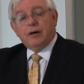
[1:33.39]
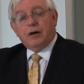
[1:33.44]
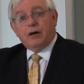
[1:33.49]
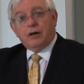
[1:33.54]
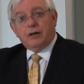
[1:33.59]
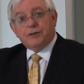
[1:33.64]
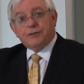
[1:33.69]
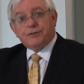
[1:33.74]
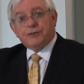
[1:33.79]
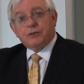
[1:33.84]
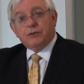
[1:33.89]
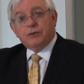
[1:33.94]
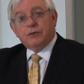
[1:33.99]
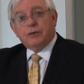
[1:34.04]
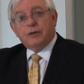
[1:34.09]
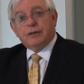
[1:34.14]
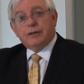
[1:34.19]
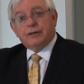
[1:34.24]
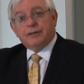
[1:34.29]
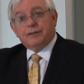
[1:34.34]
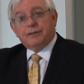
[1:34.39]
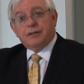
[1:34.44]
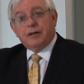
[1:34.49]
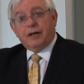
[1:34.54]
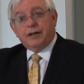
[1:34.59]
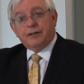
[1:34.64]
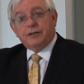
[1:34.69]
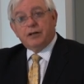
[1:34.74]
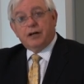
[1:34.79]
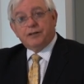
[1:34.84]
Also uh,
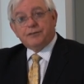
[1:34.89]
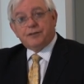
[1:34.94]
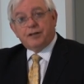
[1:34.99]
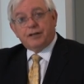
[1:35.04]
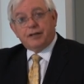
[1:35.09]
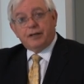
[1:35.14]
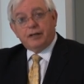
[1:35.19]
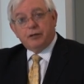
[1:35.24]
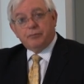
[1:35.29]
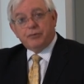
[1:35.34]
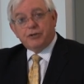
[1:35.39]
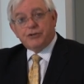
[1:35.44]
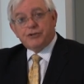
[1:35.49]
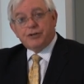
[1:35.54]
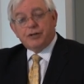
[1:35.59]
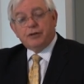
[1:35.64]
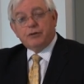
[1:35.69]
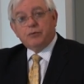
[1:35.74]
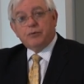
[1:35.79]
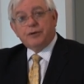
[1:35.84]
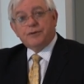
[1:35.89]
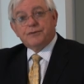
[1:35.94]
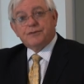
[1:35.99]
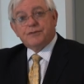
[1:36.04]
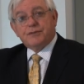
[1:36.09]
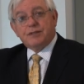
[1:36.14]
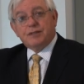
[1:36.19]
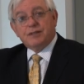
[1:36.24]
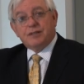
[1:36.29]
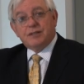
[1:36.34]
diagnostic imaging with
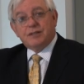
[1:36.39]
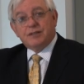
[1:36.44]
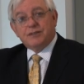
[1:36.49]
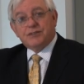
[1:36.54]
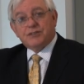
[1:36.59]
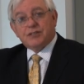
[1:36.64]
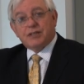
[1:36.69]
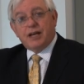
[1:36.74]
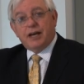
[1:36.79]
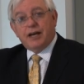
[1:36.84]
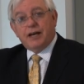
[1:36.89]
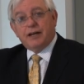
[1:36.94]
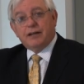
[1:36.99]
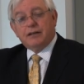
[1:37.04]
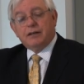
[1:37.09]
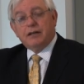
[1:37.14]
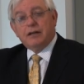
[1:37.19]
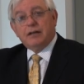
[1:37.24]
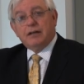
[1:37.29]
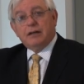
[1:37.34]
CT scan,